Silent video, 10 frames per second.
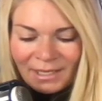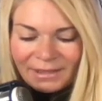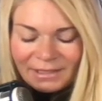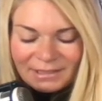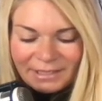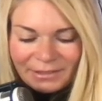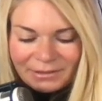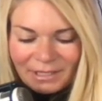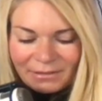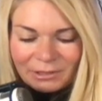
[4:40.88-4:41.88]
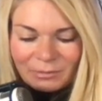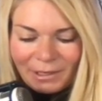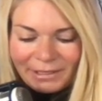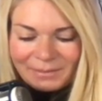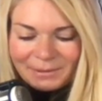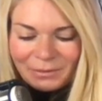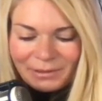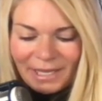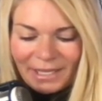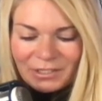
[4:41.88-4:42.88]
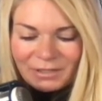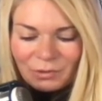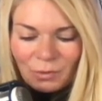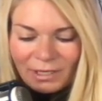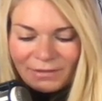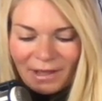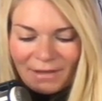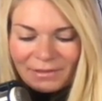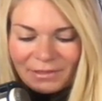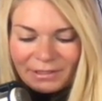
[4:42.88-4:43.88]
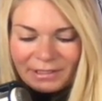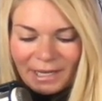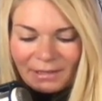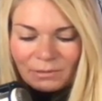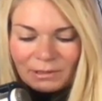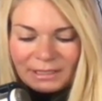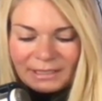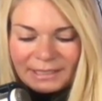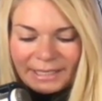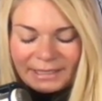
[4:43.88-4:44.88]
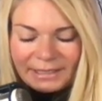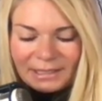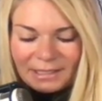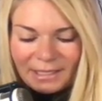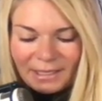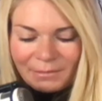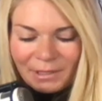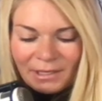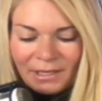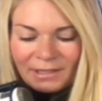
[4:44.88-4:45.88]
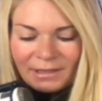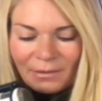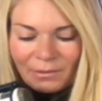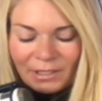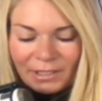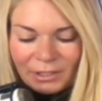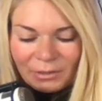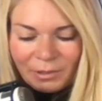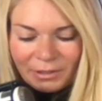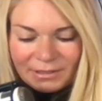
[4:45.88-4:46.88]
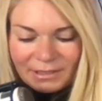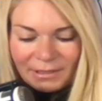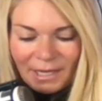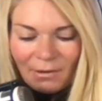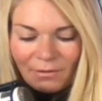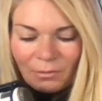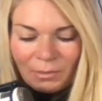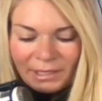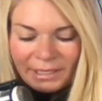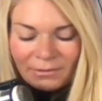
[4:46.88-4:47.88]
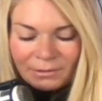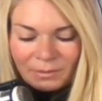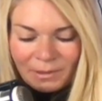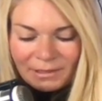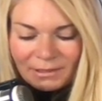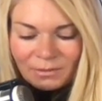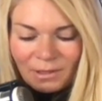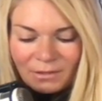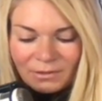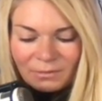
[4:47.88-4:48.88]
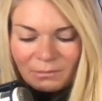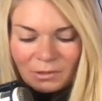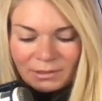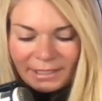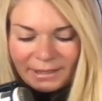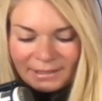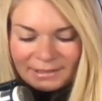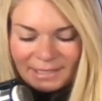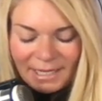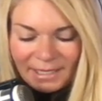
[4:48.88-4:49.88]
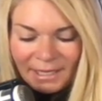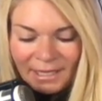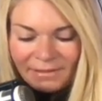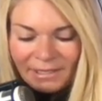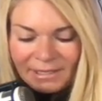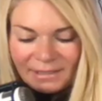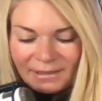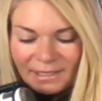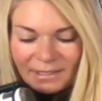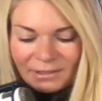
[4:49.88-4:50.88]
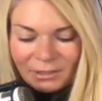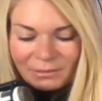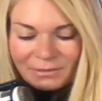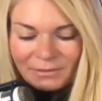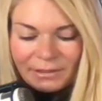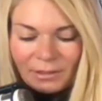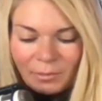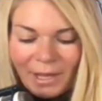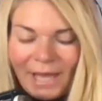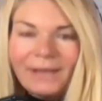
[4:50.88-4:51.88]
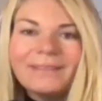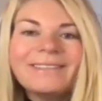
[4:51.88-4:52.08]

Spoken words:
The study goes on. Respondents between the ages of 25 and 39 were least likely to claim they were a good person. However, millennial respondents were also the most likely to say they didn't think in terms of good or bad.